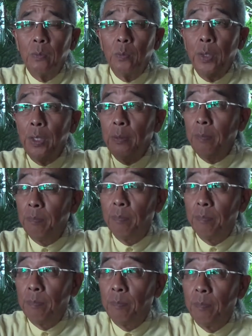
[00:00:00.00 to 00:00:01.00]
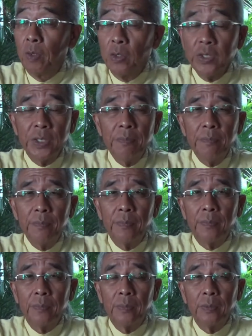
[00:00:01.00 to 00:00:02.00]
we blossom,
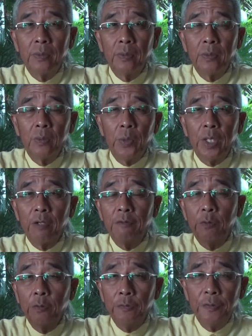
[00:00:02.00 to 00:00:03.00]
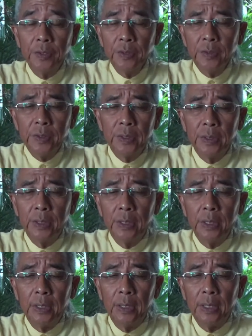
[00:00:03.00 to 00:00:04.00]
we are fulfilled,
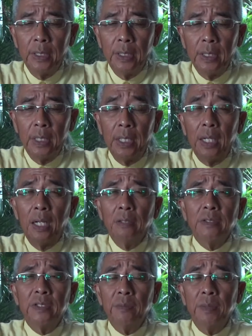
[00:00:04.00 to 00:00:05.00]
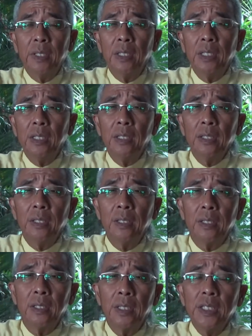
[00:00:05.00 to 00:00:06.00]
and ultimately
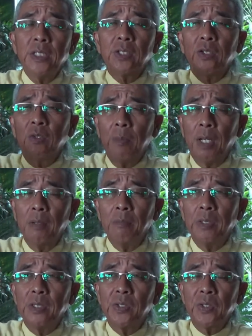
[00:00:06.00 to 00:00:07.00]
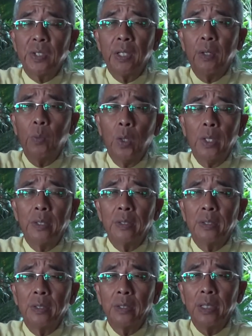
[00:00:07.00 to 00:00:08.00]
his commandments are what
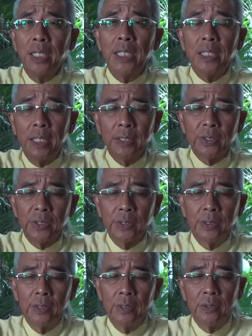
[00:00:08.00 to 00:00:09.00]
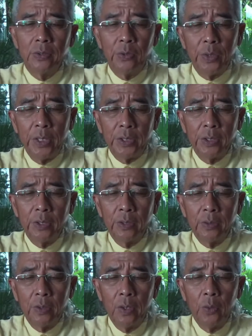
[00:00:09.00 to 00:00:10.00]
lead us to
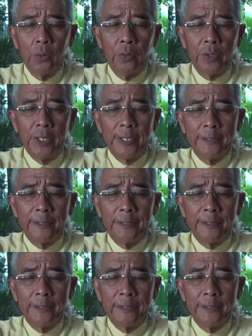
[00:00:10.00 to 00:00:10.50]
eternal glory.